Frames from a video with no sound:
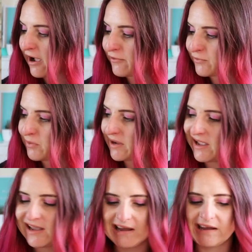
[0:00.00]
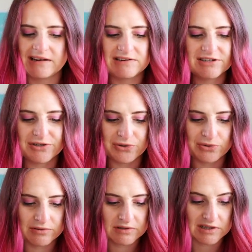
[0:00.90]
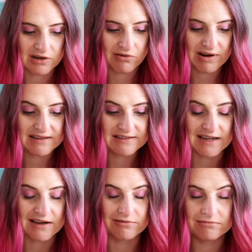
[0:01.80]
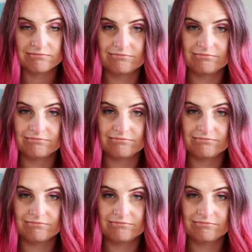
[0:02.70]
However, we're getting into our greens now.